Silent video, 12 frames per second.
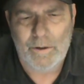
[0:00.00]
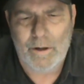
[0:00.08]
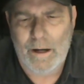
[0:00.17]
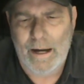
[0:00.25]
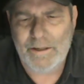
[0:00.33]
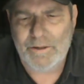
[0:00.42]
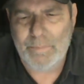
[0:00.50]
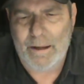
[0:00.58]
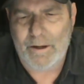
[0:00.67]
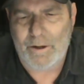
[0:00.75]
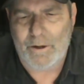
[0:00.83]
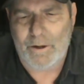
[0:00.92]
ice
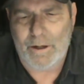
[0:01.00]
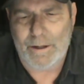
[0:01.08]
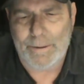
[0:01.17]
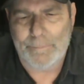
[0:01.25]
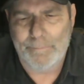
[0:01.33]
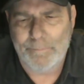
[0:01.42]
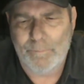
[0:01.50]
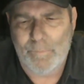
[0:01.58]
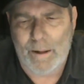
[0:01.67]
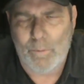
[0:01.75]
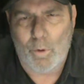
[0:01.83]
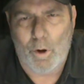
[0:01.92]
maker
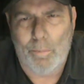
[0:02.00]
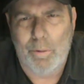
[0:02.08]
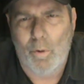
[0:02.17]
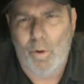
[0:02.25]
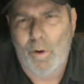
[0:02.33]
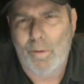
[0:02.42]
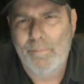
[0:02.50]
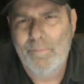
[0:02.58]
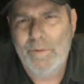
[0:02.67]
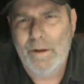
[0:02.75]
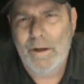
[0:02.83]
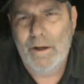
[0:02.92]
by Whirlpool
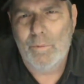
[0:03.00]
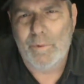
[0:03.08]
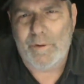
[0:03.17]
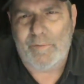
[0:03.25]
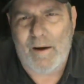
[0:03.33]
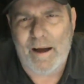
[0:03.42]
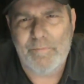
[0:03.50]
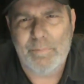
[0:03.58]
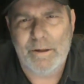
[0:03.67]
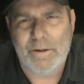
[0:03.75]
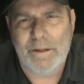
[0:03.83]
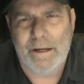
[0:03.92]
with the
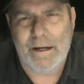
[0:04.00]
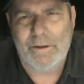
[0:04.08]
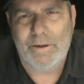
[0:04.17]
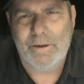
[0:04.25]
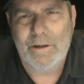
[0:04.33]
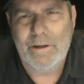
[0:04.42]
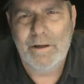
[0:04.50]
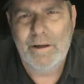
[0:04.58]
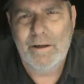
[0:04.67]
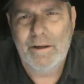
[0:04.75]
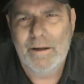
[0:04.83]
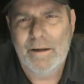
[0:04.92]
5-pin connector,
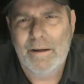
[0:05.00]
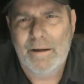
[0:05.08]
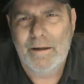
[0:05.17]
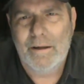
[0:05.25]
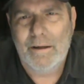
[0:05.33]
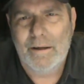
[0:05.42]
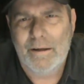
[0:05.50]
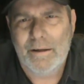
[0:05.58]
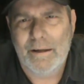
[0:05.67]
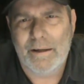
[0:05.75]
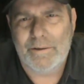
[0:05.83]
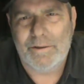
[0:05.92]

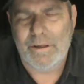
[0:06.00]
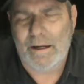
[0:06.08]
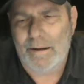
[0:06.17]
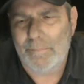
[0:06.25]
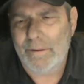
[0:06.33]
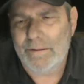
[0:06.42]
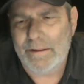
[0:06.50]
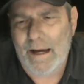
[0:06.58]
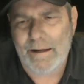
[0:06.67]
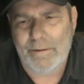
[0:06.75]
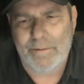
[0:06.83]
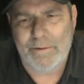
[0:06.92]
it's
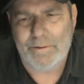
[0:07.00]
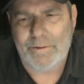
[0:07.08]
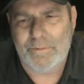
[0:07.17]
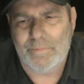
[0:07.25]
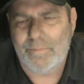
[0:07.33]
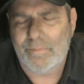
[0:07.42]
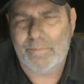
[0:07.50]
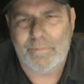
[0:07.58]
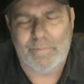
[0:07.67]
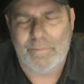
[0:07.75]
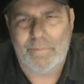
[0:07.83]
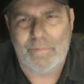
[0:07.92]
gotten just
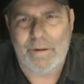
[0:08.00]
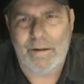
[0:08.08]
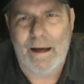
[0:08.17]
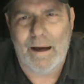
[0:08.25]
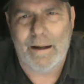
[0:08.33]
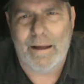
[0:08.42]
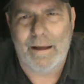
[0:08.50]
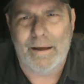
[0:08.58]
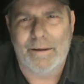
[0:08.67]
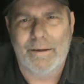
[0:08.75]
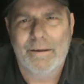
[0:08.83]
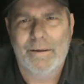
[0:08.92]
out of hand.